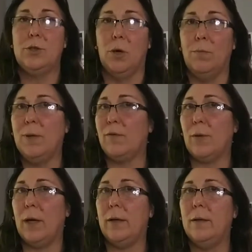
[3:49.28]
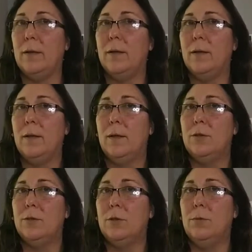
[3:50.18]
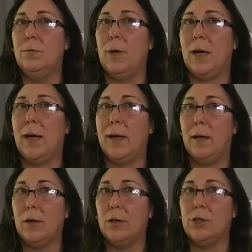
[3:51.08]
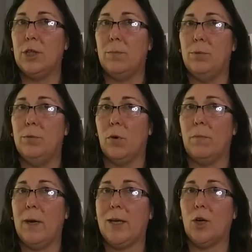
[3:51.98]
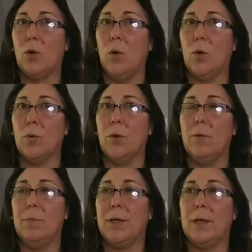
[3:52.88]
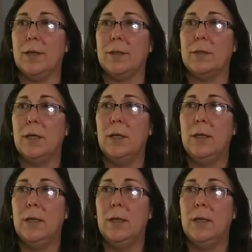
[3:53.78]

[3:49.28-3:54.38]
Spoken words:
Don't be afraid to buy good shampoo or make your own, because